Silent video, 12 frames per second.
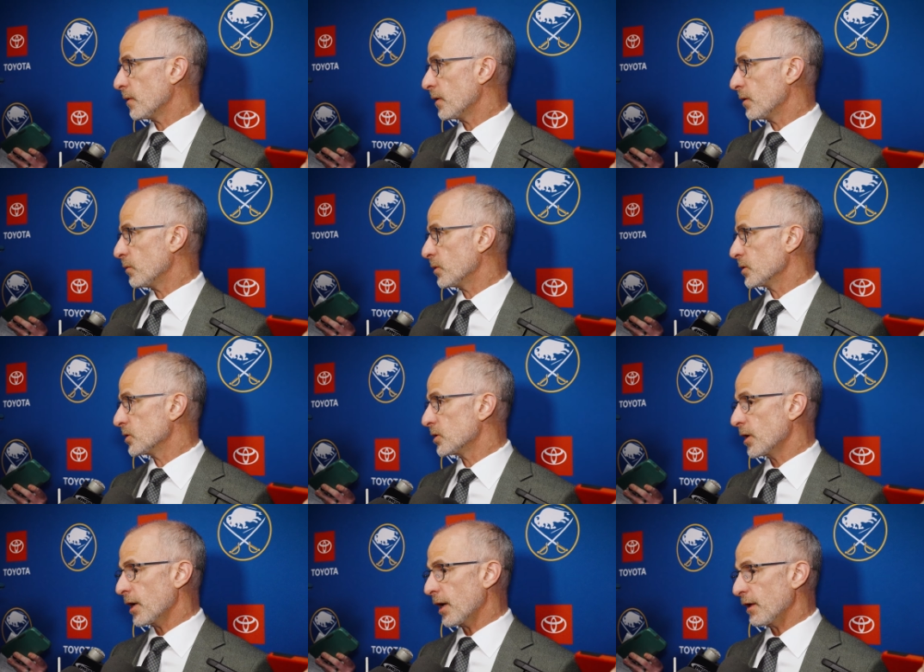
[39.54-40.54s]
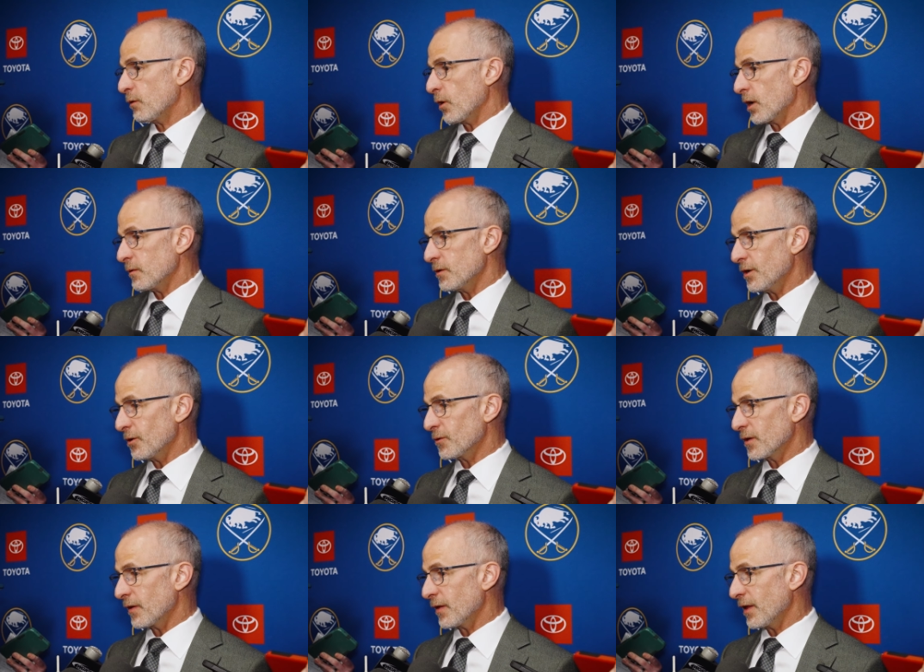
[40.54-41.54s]
it was I thought, you know,
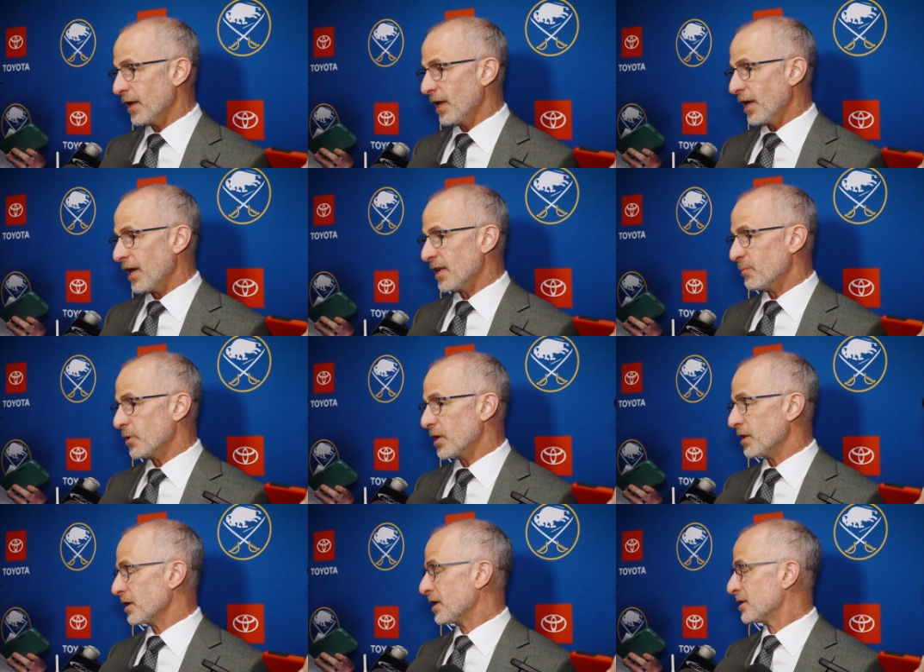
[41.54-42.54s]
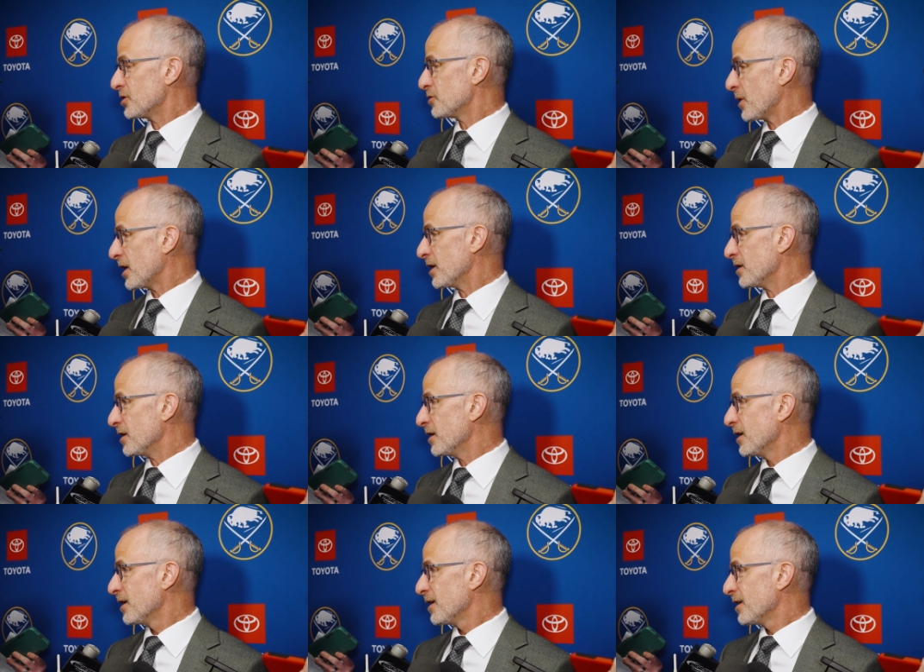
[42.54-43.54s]
anybody that gets traded,
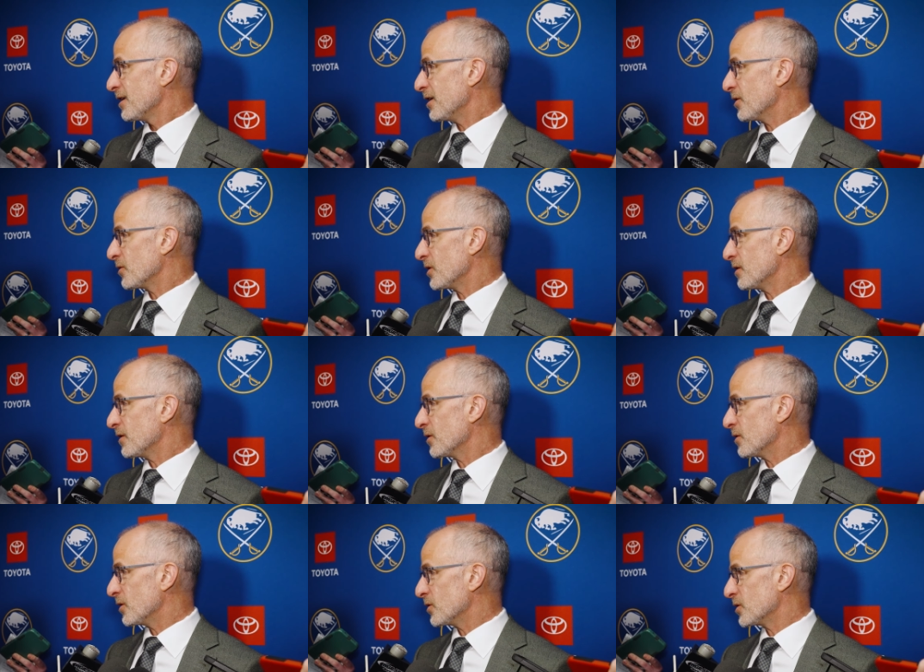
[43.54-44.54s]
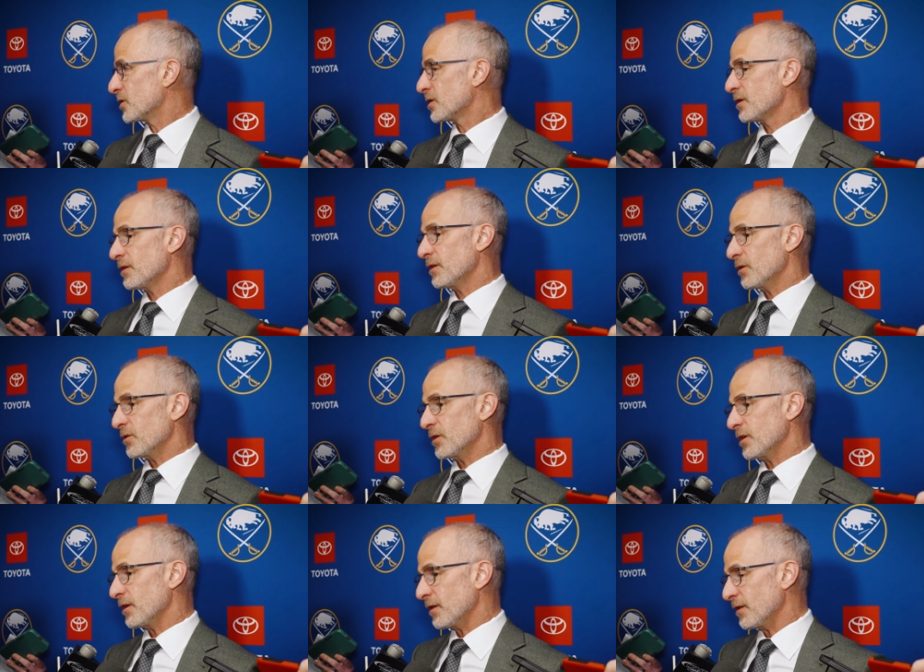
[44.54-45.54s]
you know,
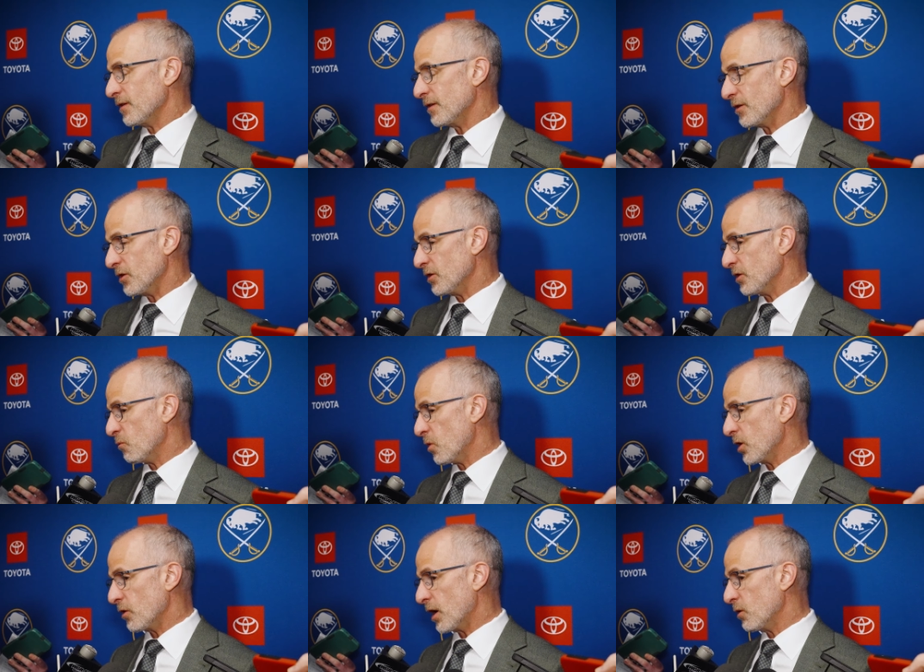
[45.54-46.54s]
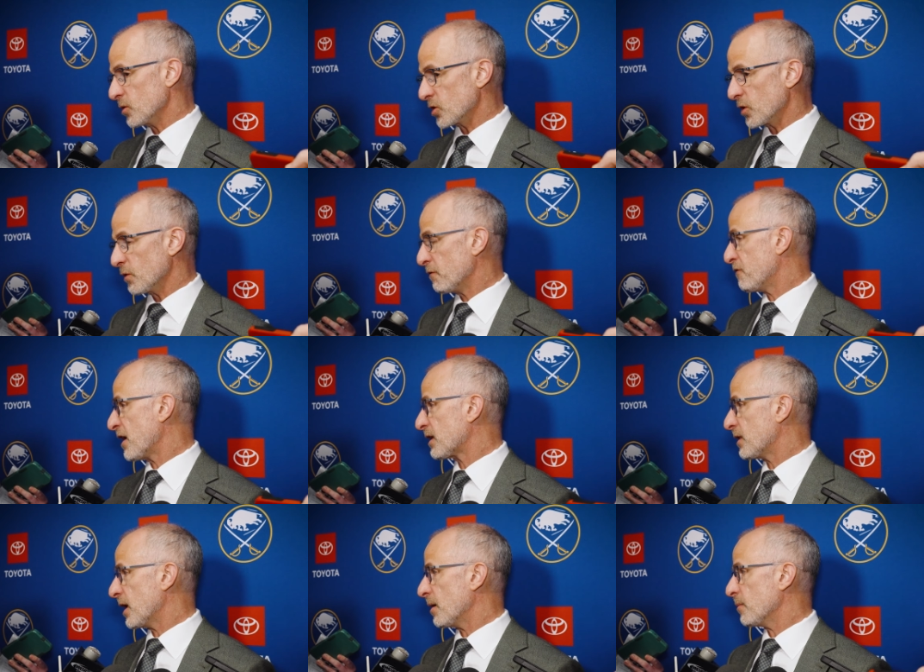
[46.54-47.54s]
you wonder how it's going to
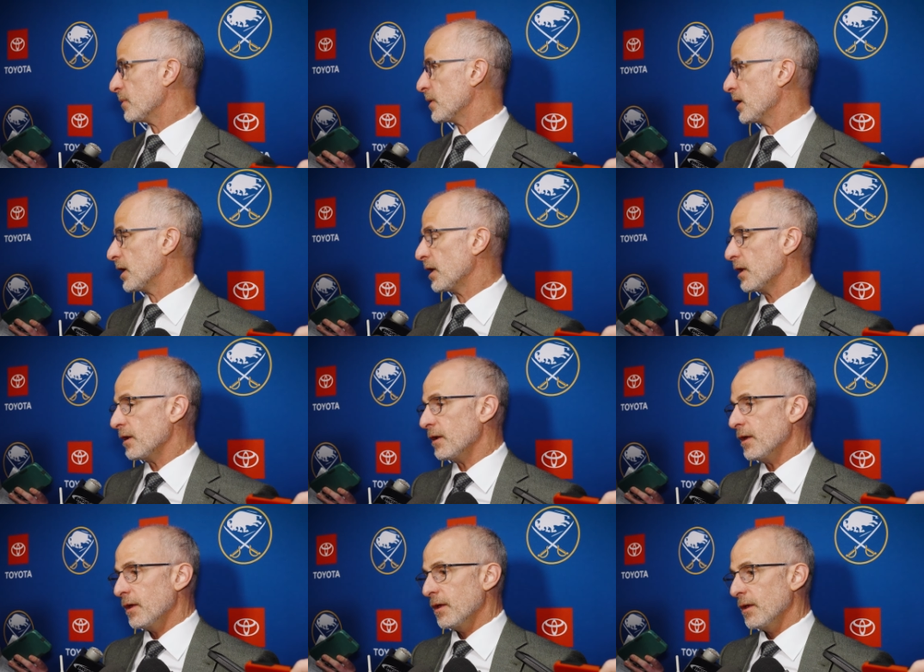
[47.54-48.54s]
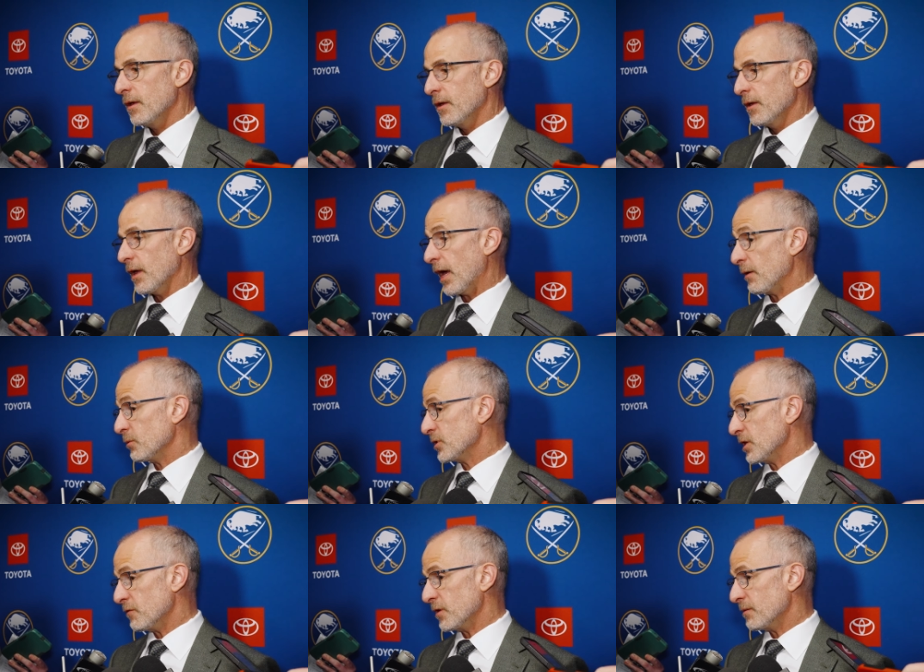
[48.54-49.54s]
affect them, and I
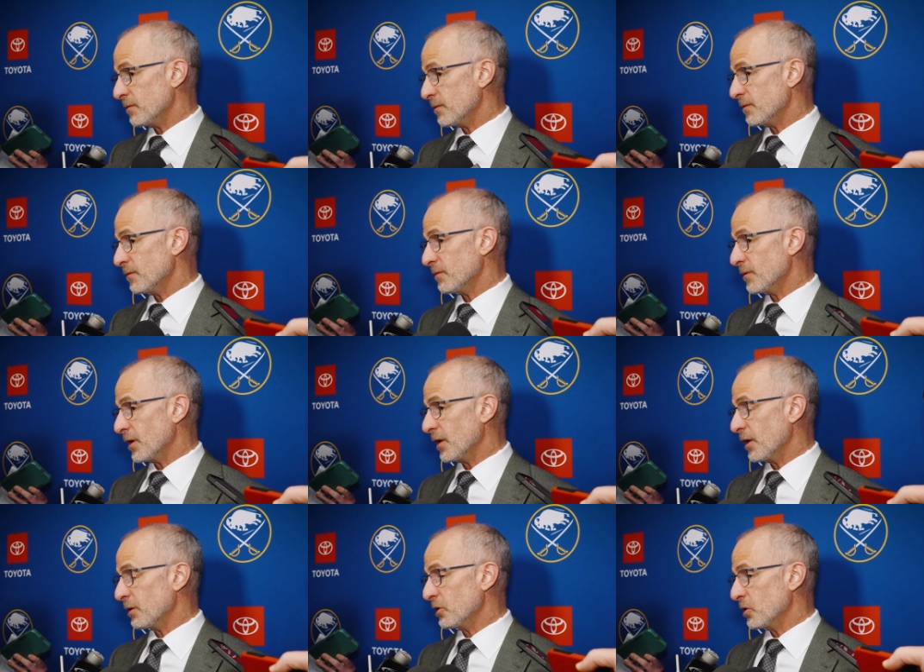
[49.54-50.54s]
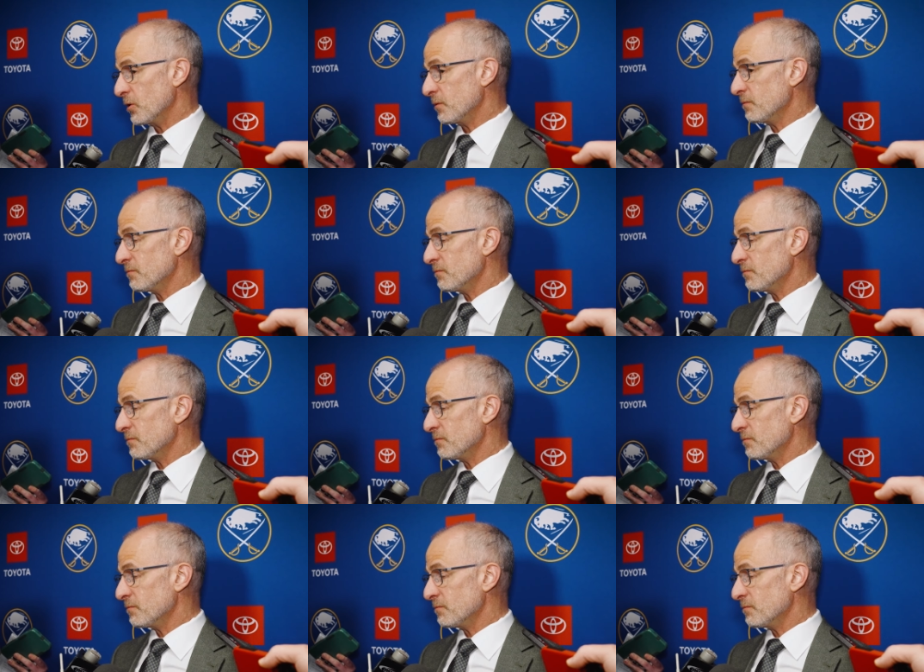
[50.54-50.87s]
was even a little